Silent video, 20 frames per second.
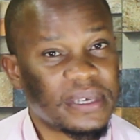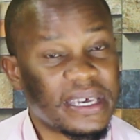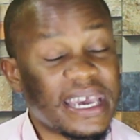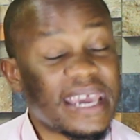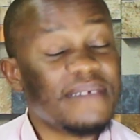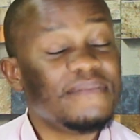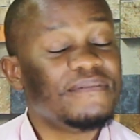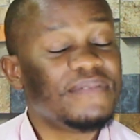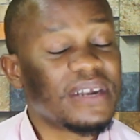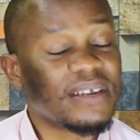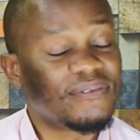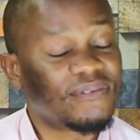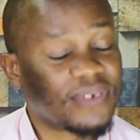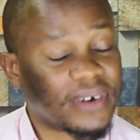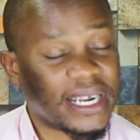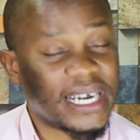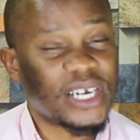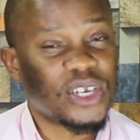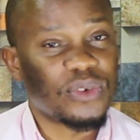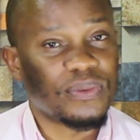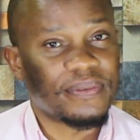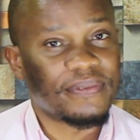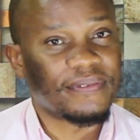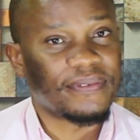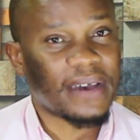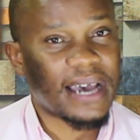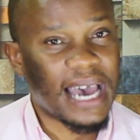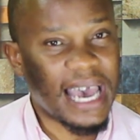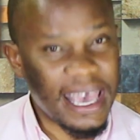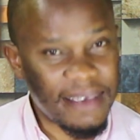Every friend you've
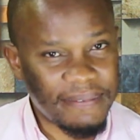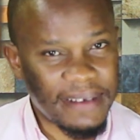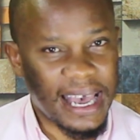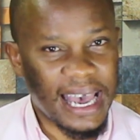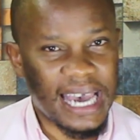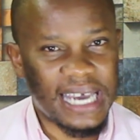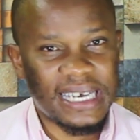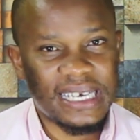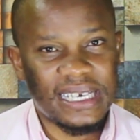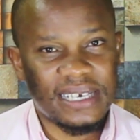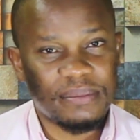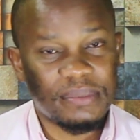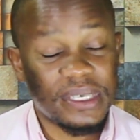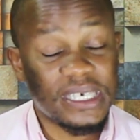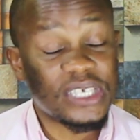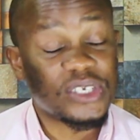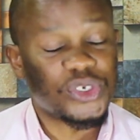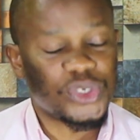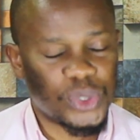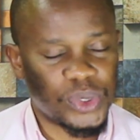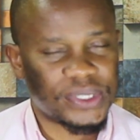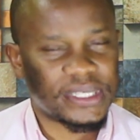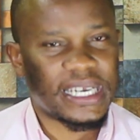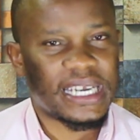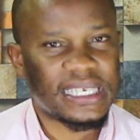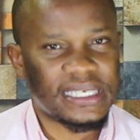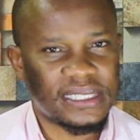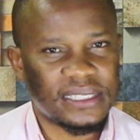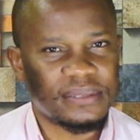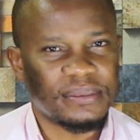ever had is
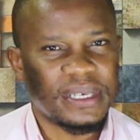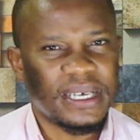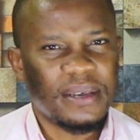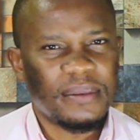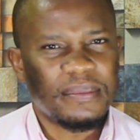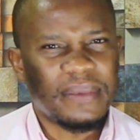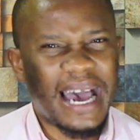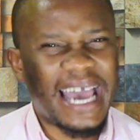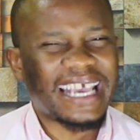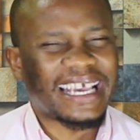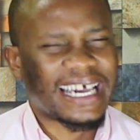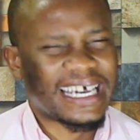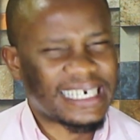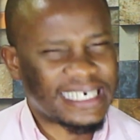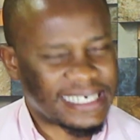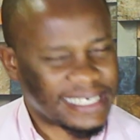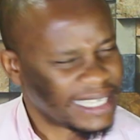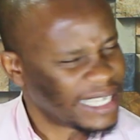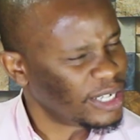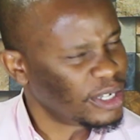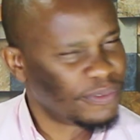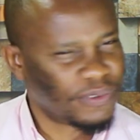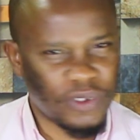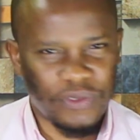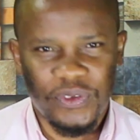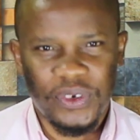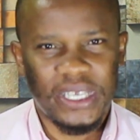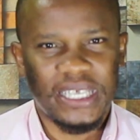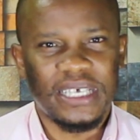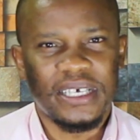useless. I can tell you for
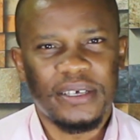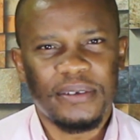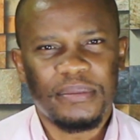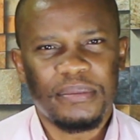free,